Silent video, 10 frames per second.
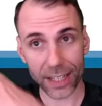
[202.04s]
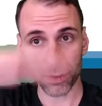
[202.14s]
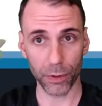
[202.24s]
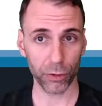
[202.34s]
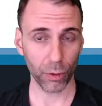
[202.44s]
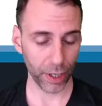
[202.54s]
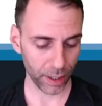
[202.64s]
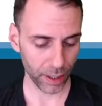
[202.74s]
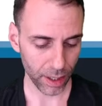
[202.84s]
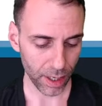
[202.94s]
of the
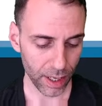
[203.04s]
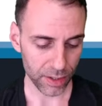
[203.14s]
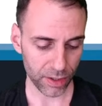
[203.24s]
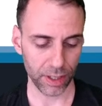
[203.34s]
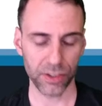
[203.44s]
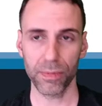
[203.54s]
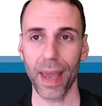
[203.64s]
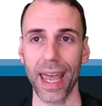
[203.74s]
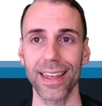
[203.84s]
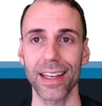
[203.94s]
screen. It's gonna
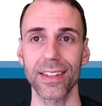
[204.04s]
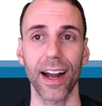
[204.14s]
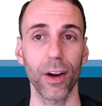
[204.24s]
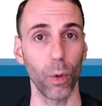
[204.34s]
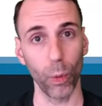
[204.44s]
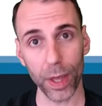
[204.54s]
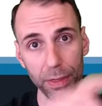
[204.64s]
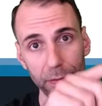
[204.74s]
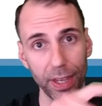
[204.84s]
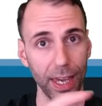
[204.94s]
span the entire width
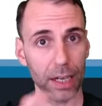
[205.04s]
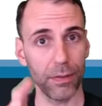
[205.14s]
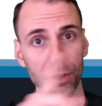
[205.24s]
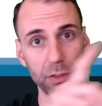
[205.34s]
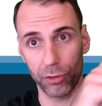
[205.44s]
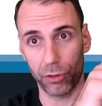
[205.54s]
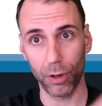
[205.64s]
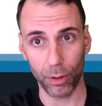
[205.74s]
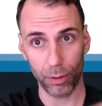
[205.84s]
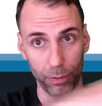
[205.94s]
of the canvas, so it's
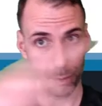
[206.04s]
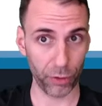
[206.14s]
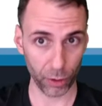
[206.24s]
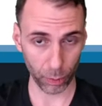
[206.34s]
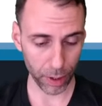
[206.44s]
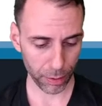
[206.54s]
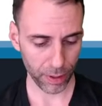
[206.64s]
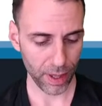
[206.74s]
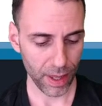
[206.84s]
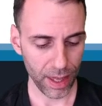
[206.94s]
go from zero to width,
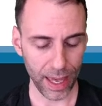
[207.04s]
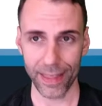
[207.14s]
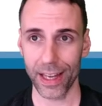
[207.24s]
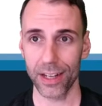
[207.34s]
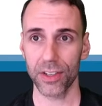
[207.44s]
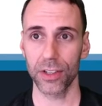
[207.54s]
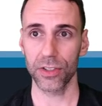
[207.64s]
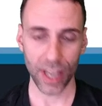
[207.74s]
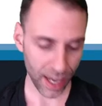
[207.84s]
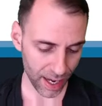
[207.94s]
and then it's gonna
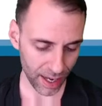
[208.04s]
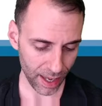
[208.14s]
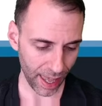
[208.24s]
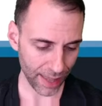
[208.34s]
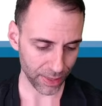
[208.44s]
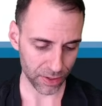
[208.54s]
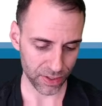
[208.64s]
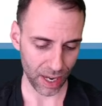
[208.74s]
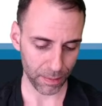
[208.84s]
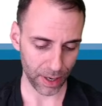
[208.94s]
stay at the
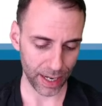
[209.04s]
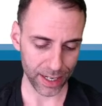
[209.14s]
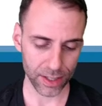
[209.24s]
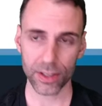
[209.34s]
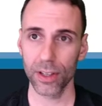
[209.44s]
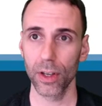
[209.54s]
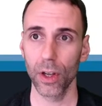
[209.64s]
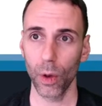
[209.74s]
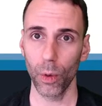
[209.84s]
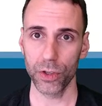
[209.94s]
same height,
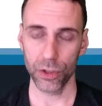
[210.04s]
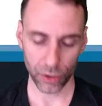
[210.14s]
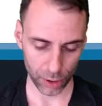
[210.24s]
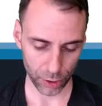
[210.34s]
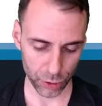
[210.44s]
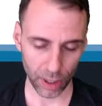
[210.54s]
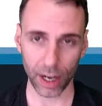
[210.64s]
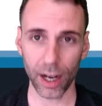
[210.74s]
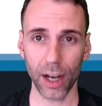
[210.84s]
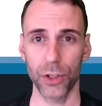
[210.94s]
which is gonna
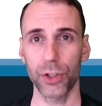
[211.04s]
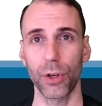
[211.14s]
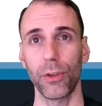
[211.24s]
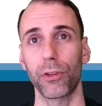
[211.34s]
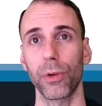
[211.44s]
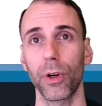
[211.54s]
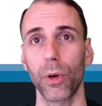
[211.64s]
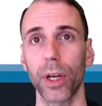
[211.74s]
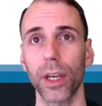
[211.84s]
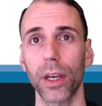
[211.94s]
draw, I'll just show this real
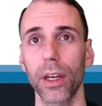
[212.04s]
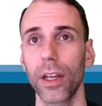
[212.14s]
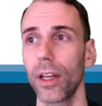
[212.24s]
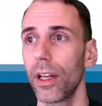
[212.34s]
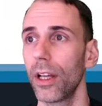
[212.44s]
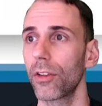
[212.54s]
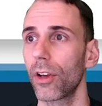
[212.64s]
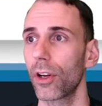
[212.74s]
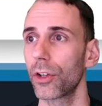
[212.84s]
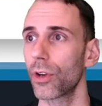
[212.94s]
quick, it's
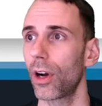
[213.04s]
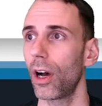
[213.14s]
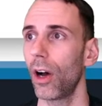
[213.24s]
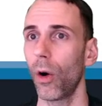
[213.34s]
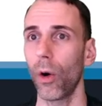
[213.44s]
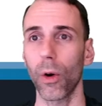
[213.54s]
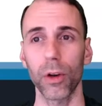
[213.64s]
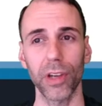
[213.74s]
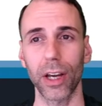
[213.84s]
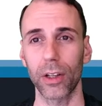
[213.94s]
gonna draw a
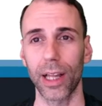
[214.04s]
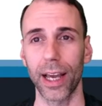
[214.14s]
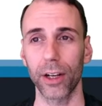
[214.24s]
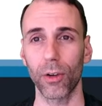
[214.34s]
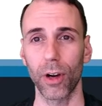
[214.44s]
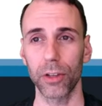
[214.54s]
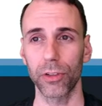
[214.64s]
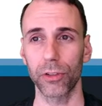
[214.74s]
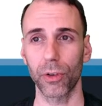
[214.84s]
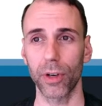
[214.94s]
horizontal line across the
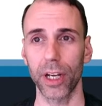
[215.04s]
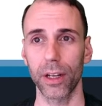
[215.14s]
screen.